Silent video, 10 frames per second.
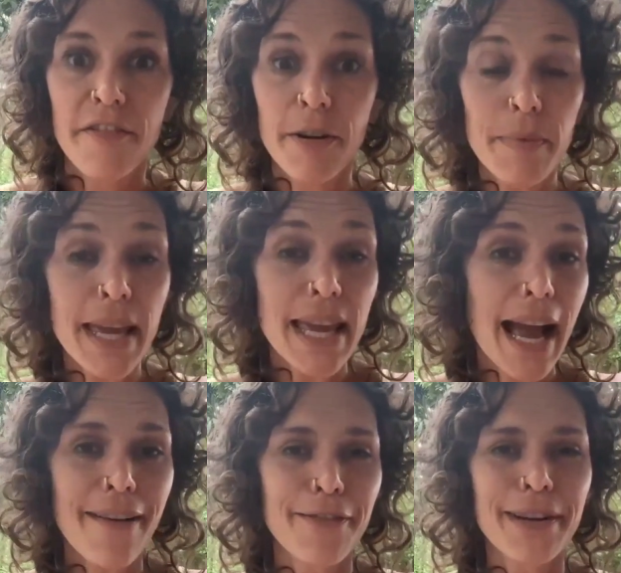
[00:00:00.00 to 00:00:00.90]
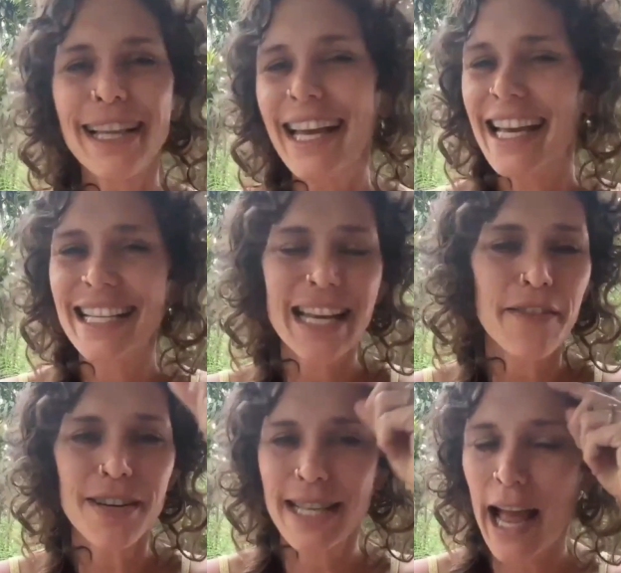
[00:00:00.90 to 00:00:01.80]
For me, it's
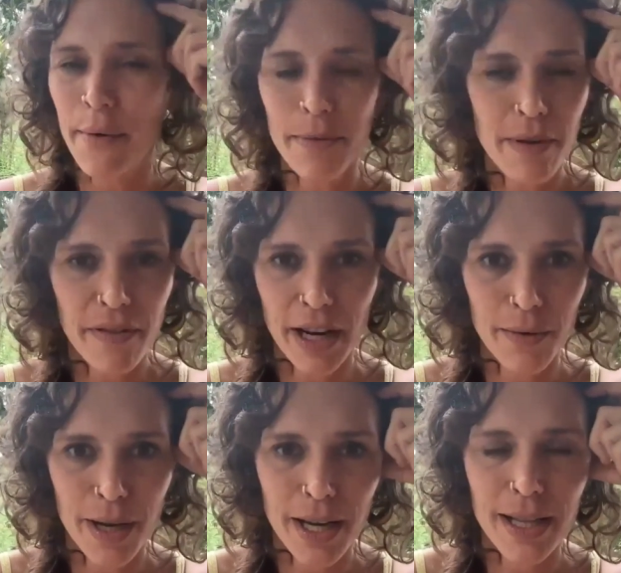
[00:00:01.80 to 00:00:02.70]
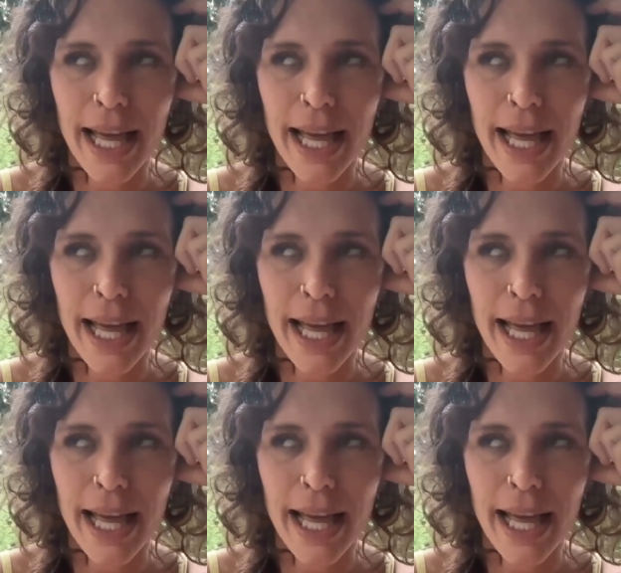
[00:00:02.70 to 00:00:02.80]
never sat with me very well.